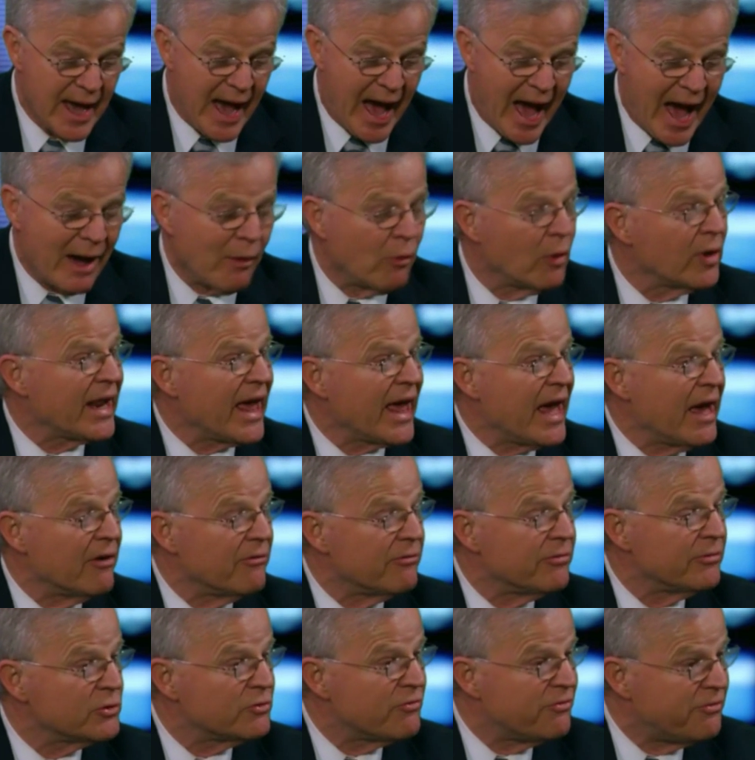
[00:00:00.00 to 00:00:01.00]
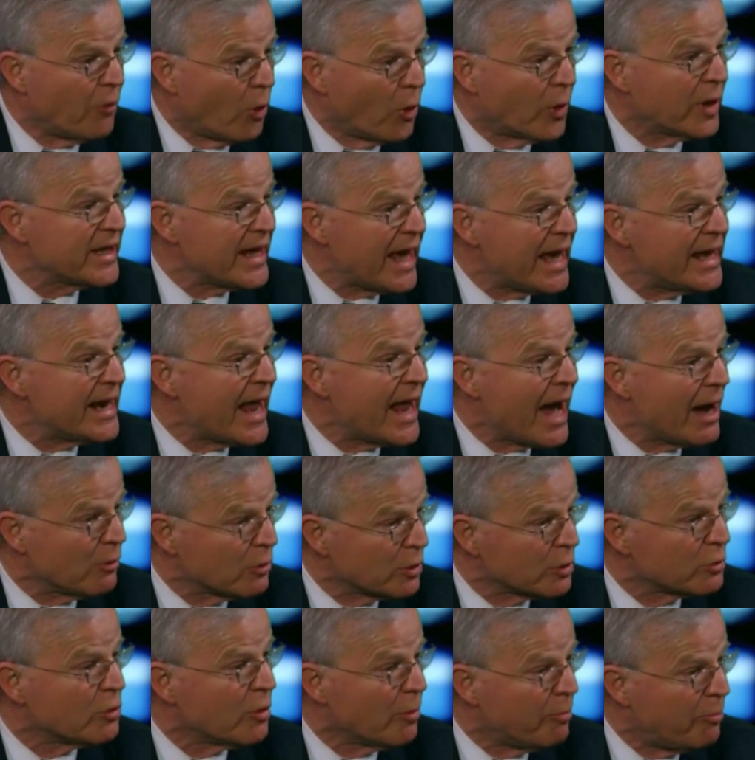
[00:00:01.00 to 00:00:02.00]
I would have
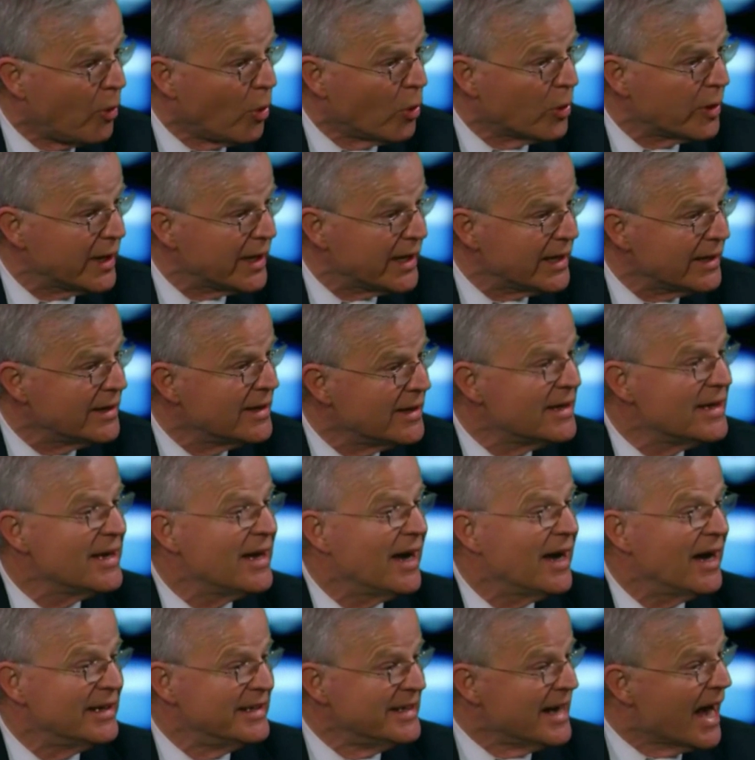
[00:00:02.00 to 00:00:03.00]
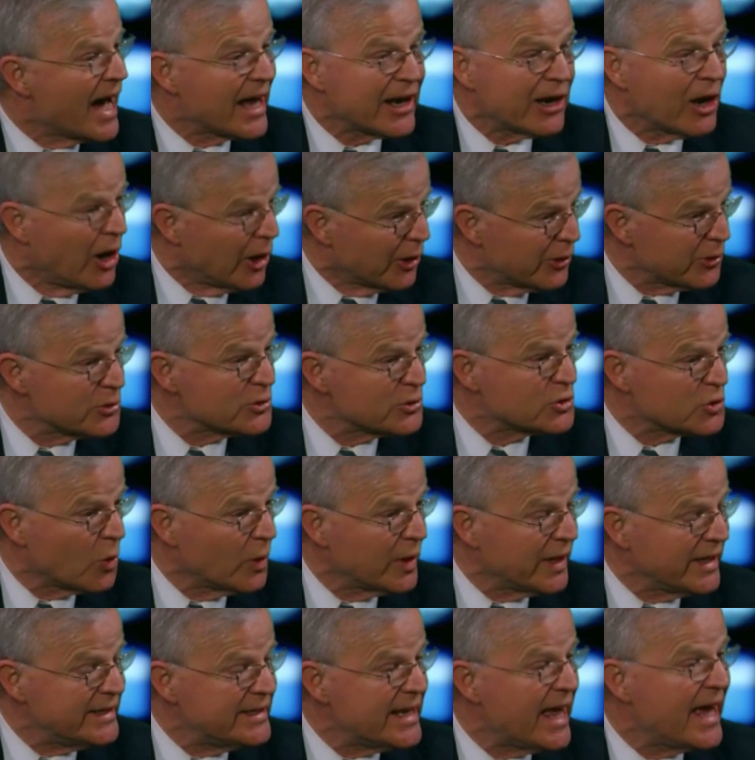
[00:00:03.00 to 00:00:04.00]
48-hour reporting, not
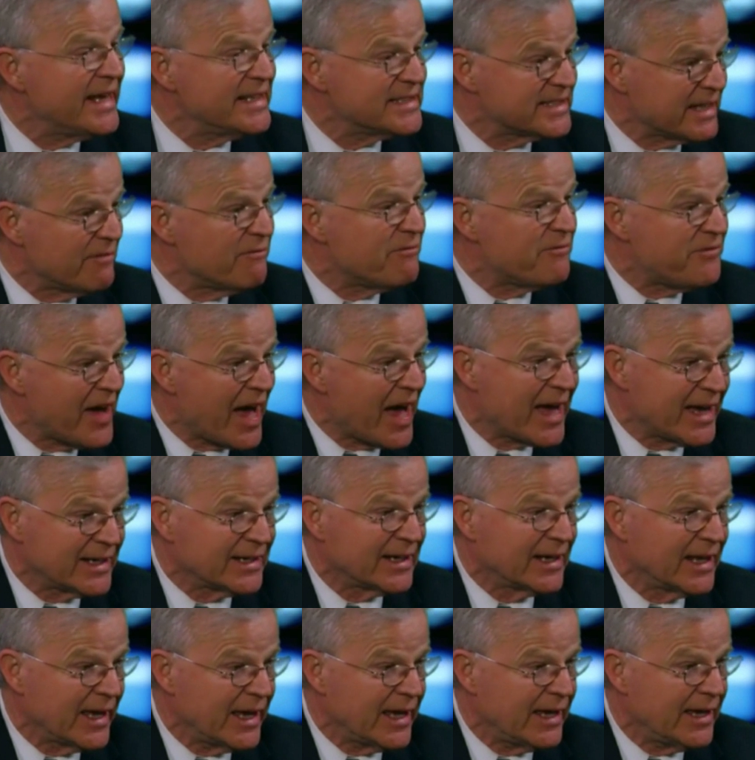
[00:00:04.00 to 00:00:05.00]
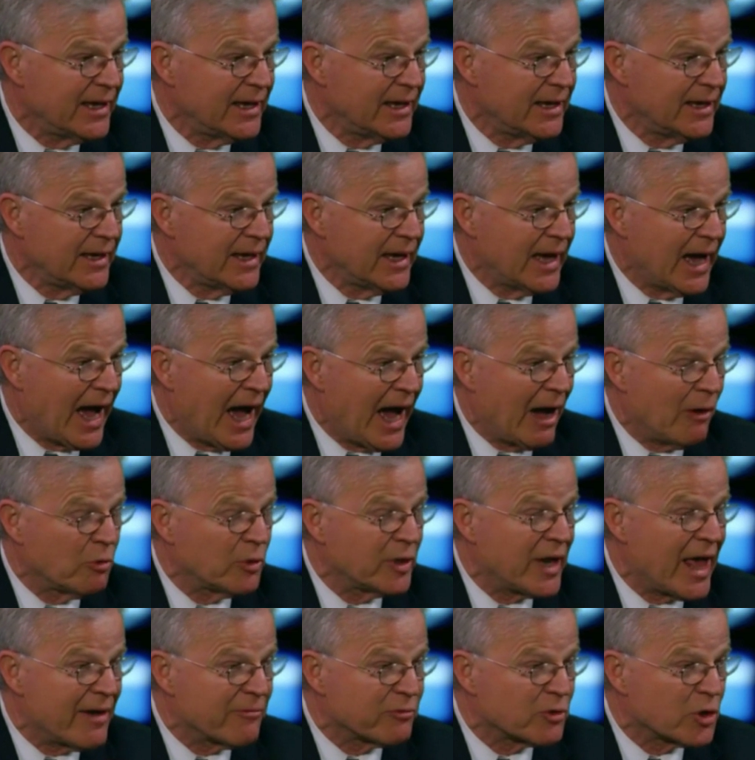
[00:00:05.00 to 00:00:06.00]
120 days. And finally, I
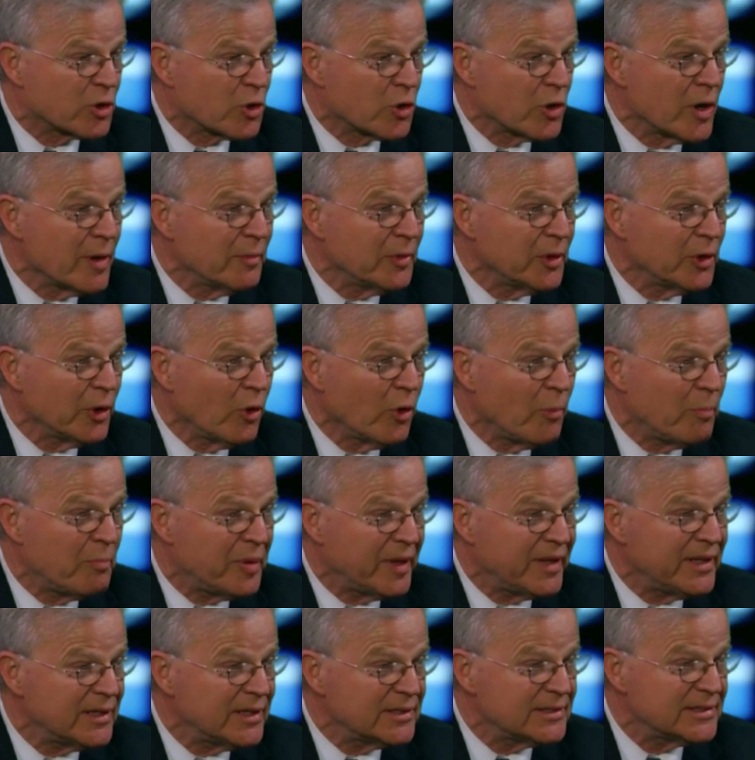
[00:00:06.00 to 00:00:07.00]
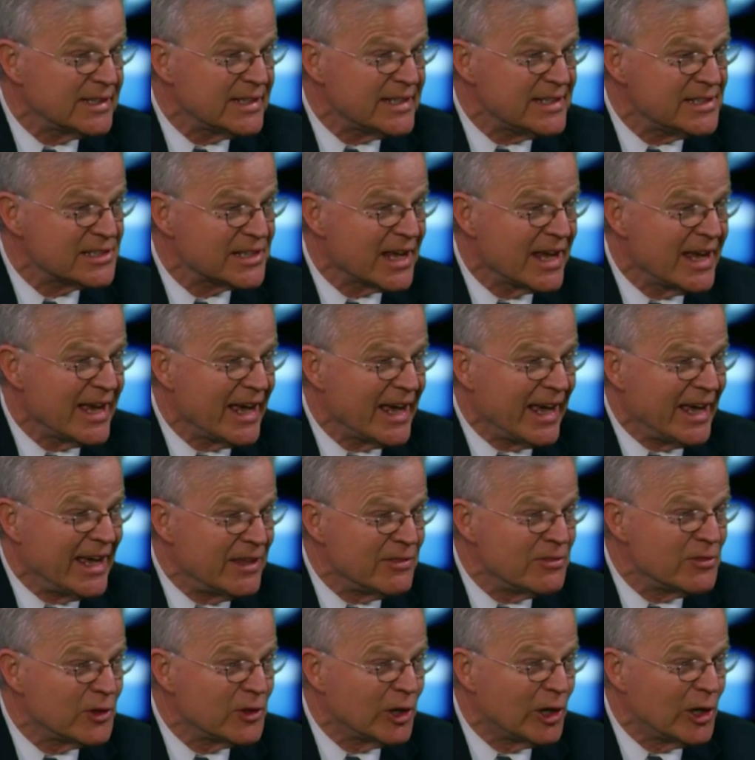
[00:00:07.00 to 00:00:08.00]
would have criminal penalties
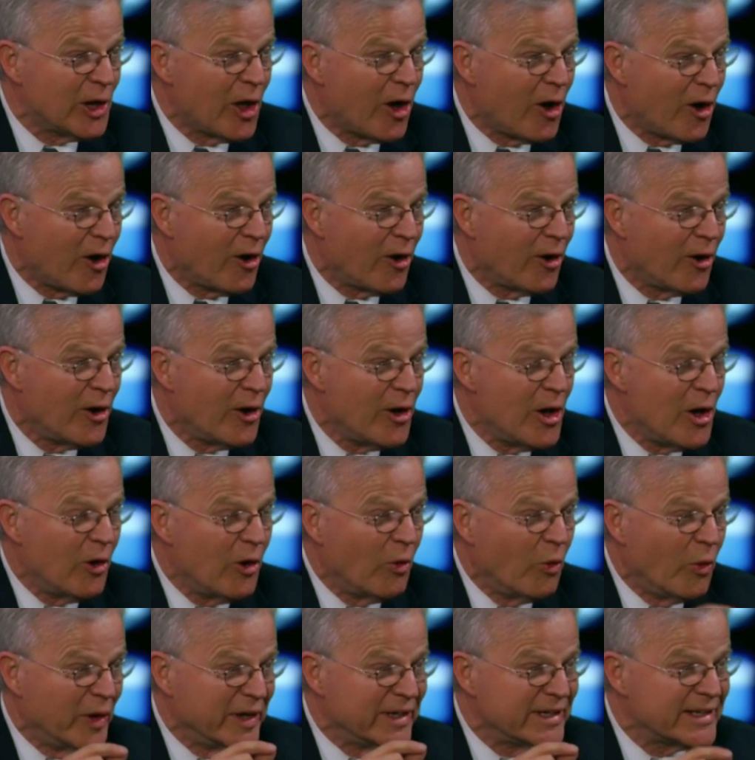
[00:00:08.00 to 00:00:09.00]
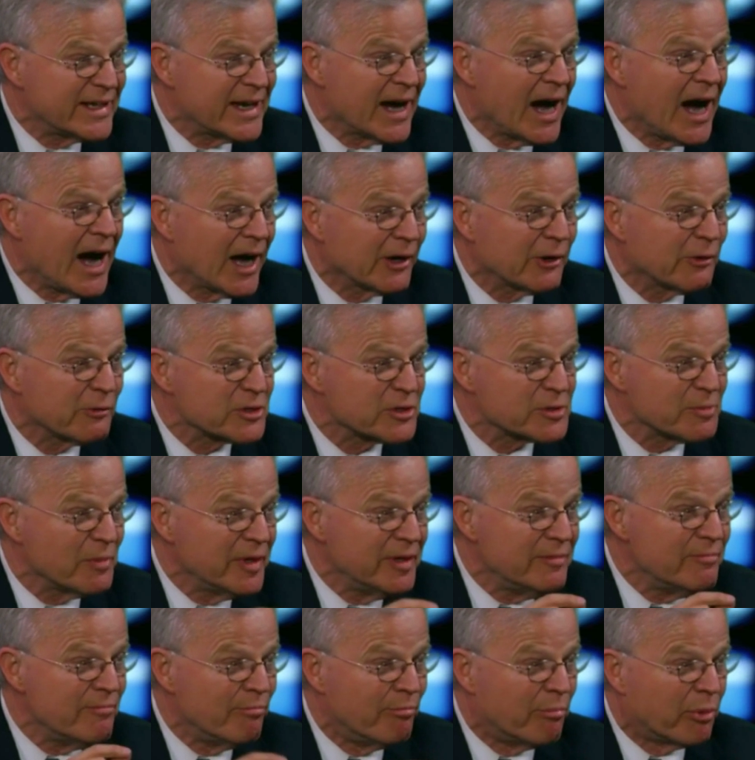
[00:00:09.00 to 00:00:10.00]
in the law when
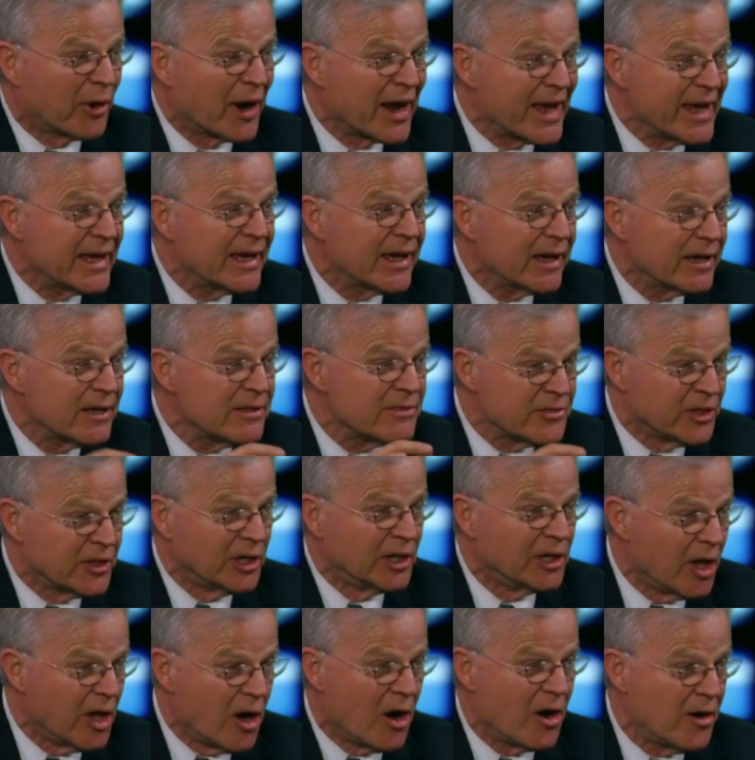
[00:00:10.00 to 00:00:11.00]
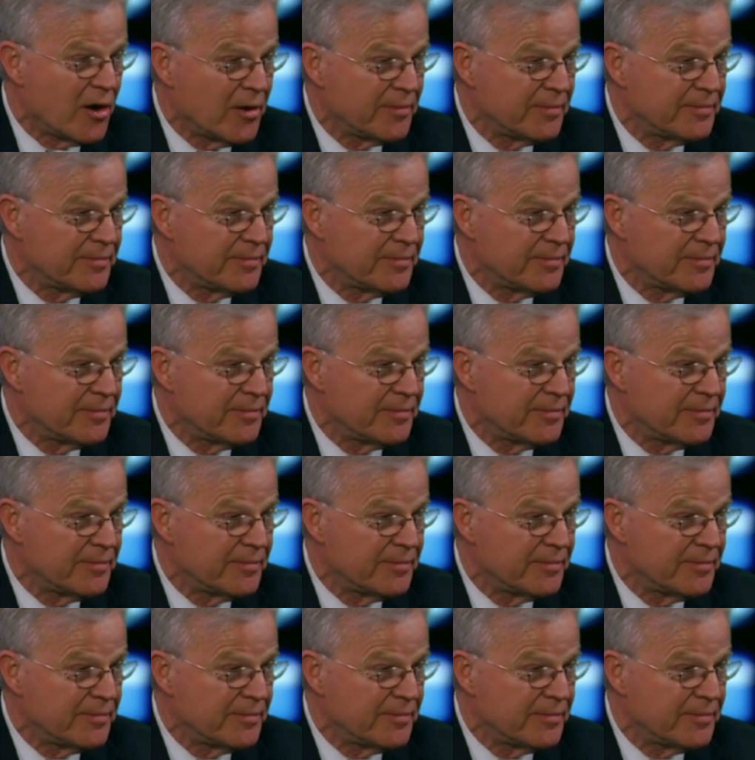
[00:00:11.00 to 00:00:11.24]
congressmen break the law.